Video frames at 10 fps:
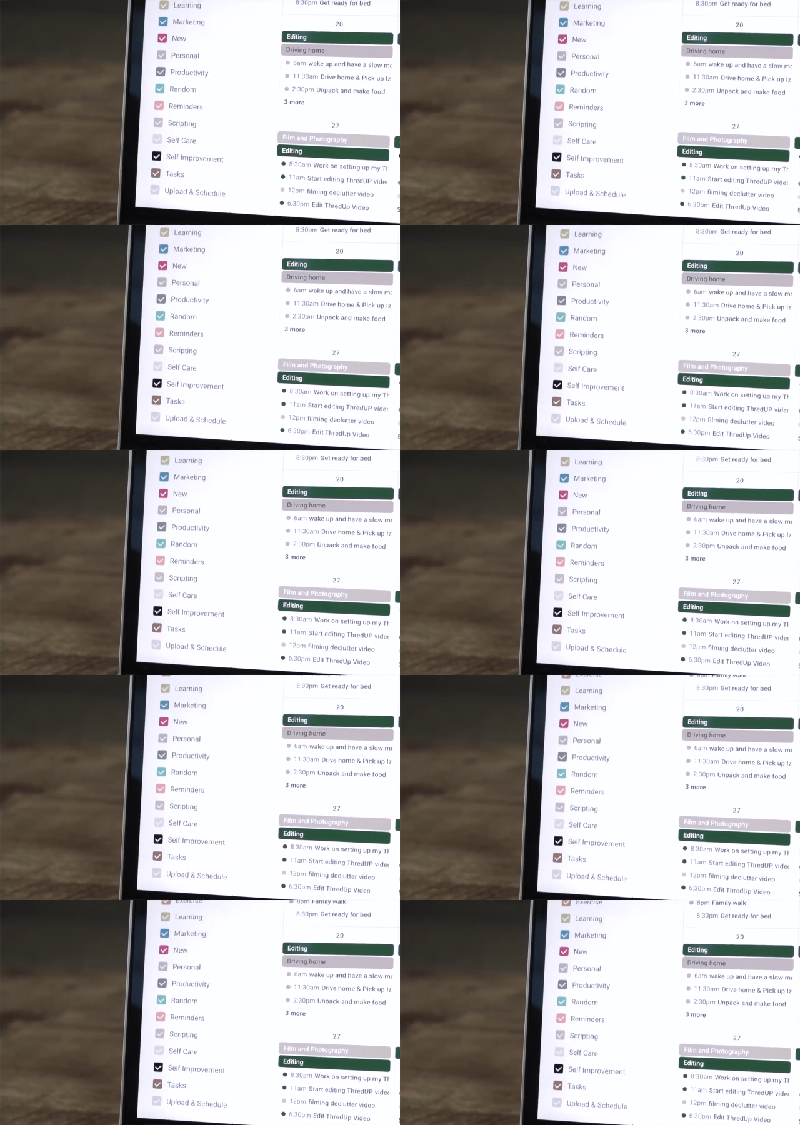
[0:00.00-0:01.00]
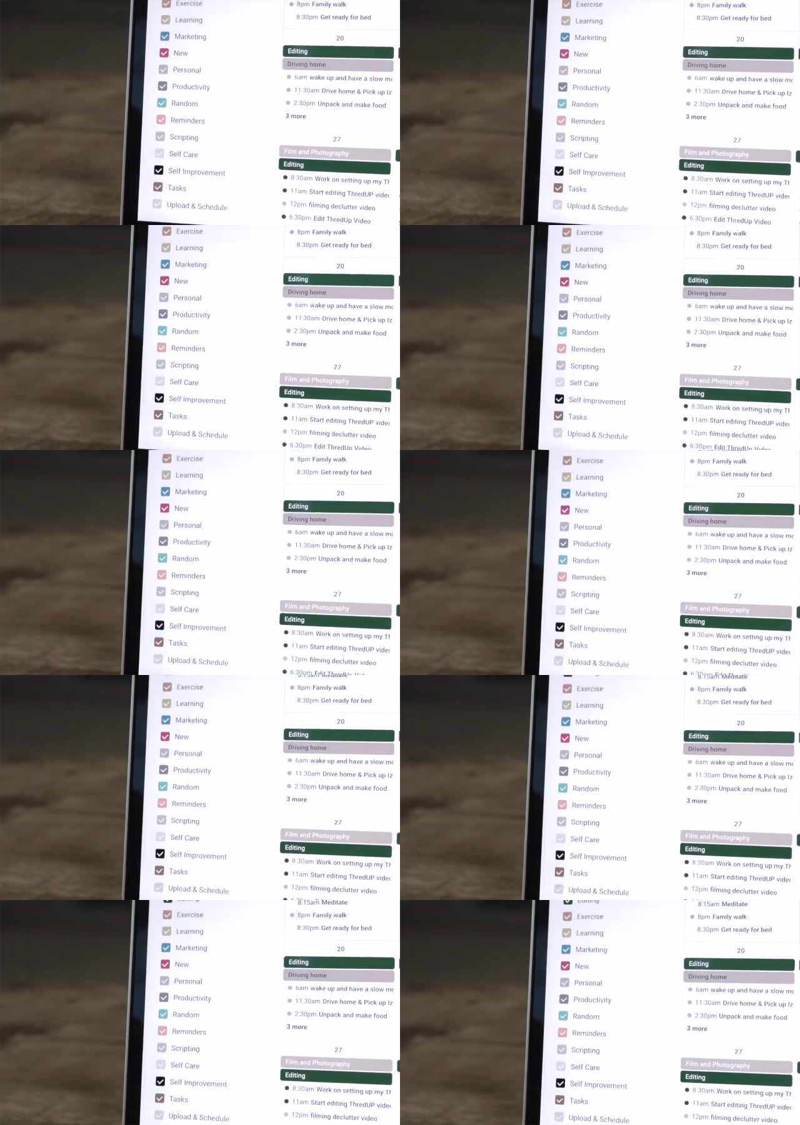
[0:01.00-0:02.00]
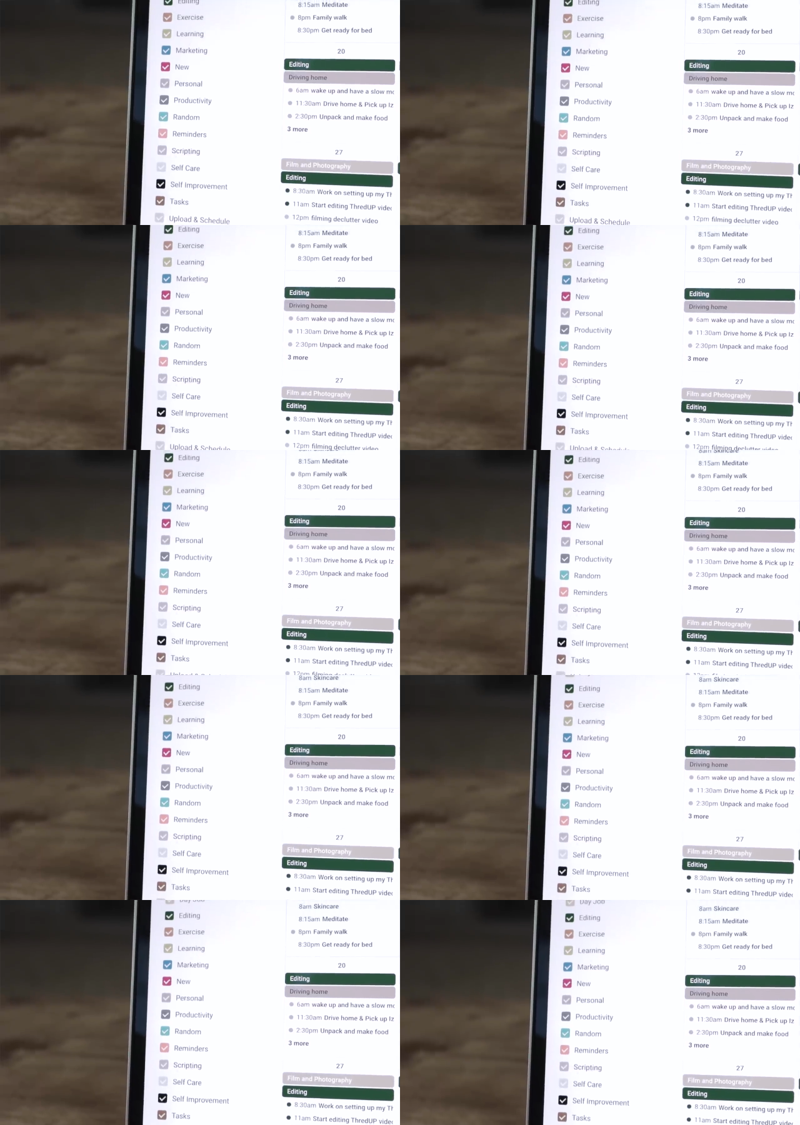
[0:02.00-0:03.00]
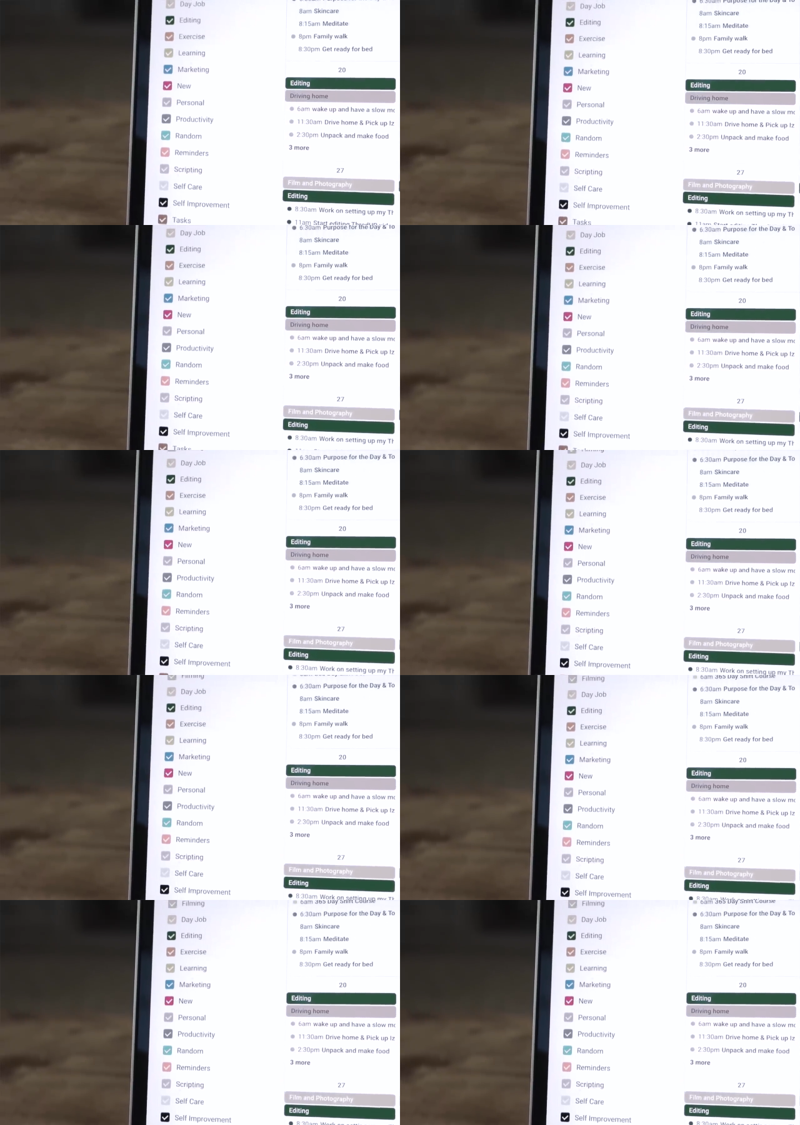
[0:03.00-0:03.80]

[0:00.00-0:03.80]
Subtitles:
No face is visible, so there are no lips to read.